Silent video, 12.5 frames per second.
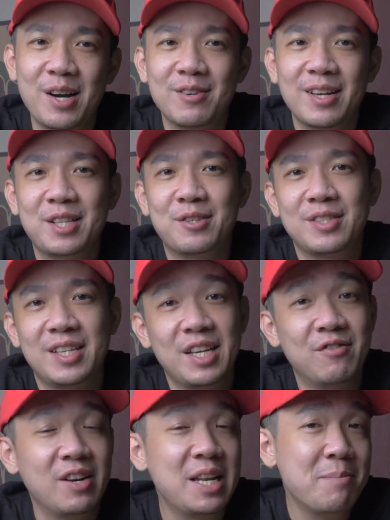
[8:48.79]
I would like to say
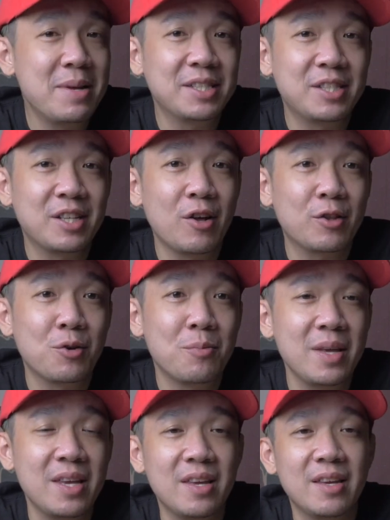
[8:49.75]
it really means a lot to
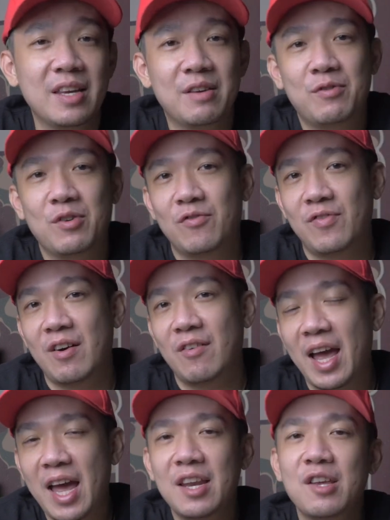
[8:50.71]
me if you found
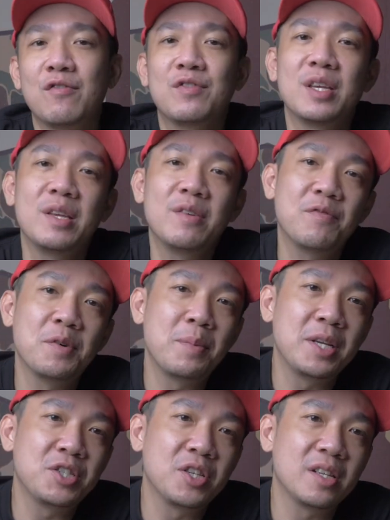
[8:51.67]
any of the
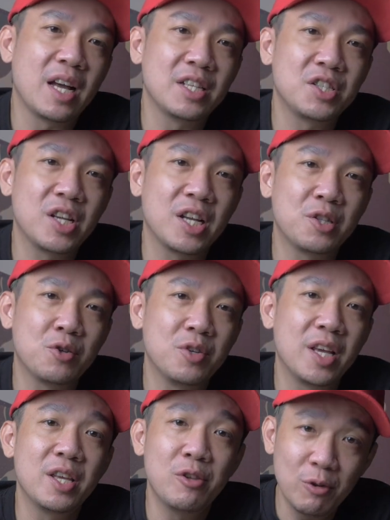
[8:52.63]
information I shared
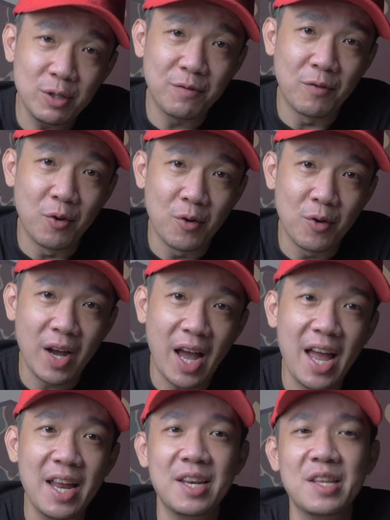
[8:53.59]
today useful
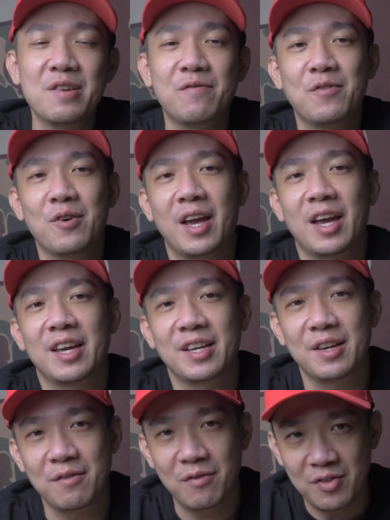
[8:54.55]
and if you can
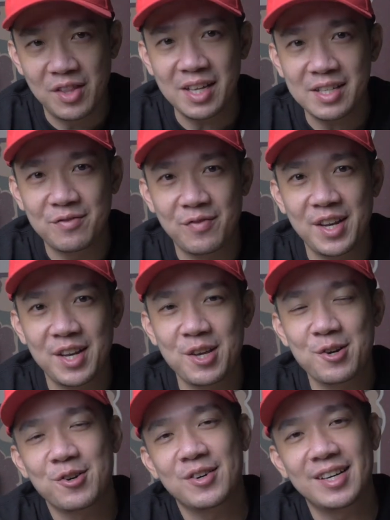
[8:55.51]
give this
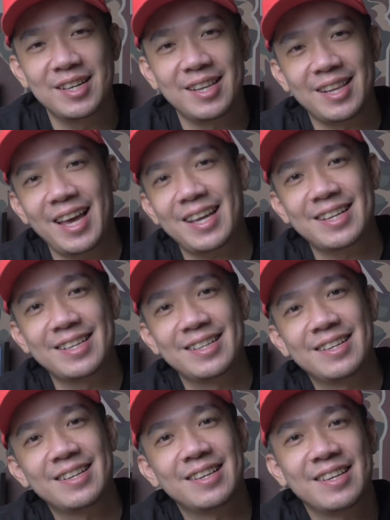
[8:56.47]
video a like.
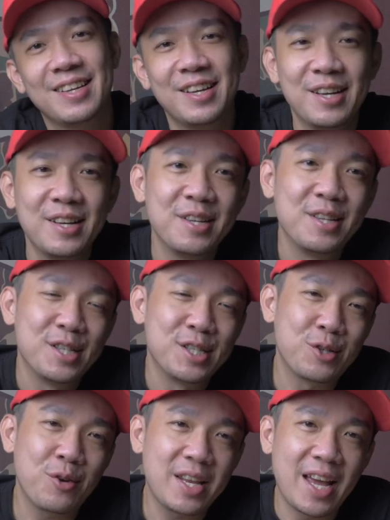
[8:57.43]

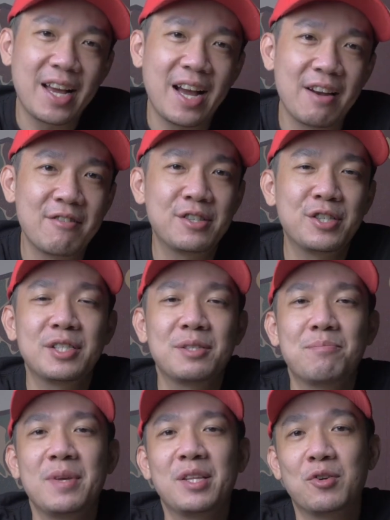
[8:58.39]
So it encourages
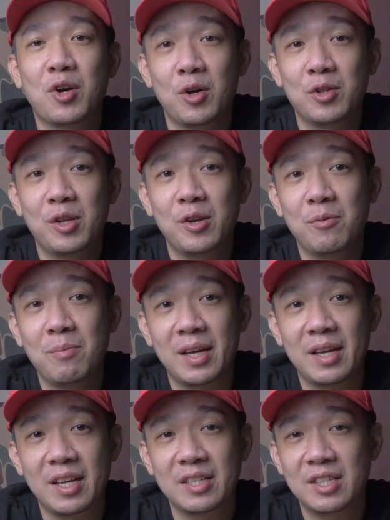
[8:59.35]
me to continue
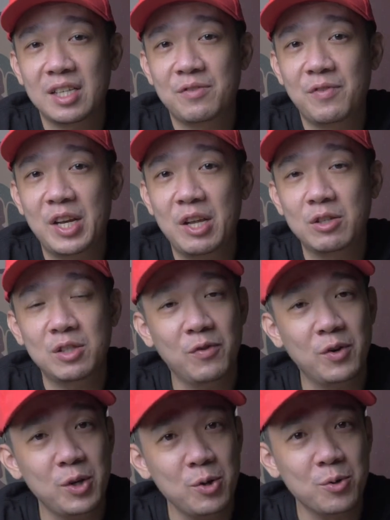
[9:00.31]
making such videos
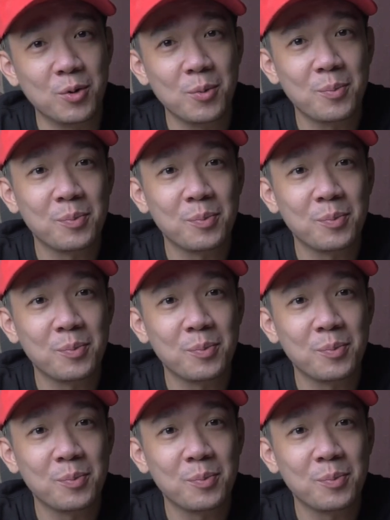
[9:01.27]
for you.